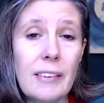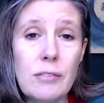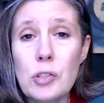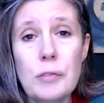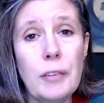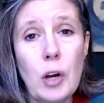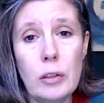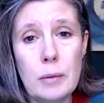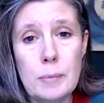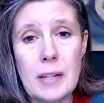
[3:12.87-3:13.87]
They've just
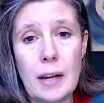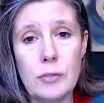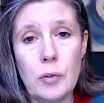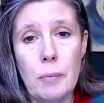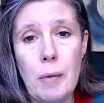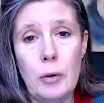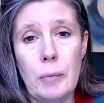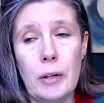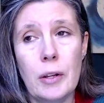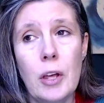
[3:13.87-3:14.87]
forgotten themselves for a
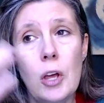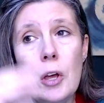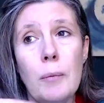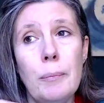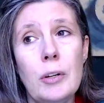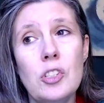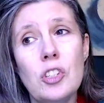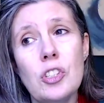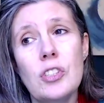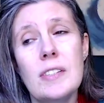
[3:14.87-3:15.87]
moment. But
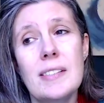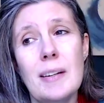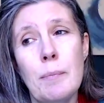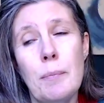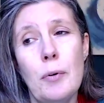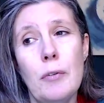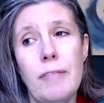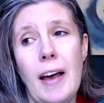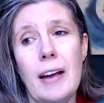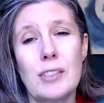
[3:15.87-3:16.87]
just the simple
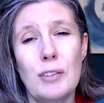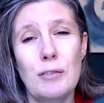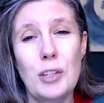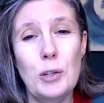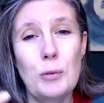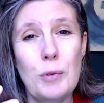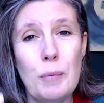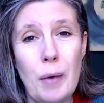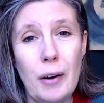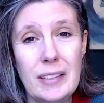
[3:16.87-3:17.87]
fact of you
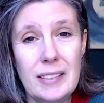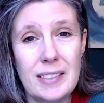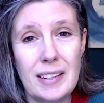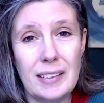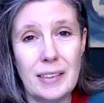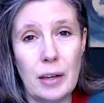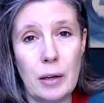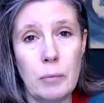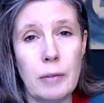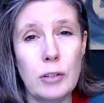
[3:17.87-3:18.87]
reminding
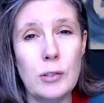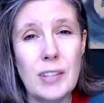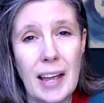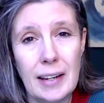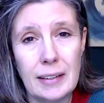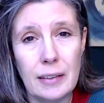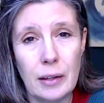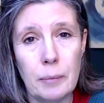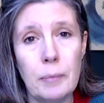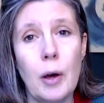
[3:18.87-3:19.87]
them, of you telling
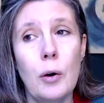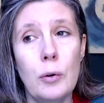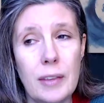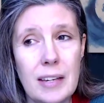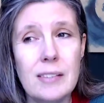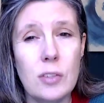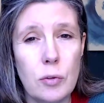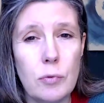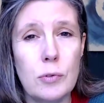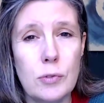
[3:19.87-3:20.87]
them, oh, these are
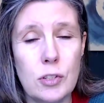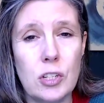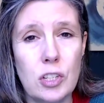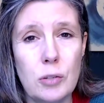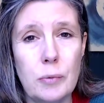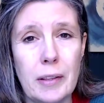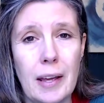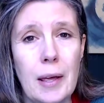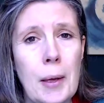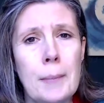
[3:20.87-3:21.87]
the rules to do with
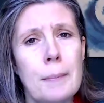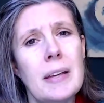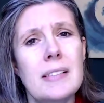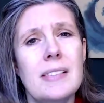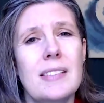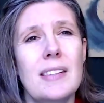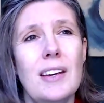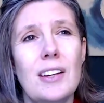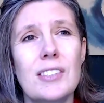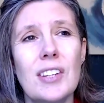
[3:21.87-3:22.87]
it, means
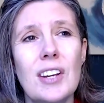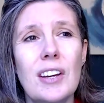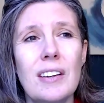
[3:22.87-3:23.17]
that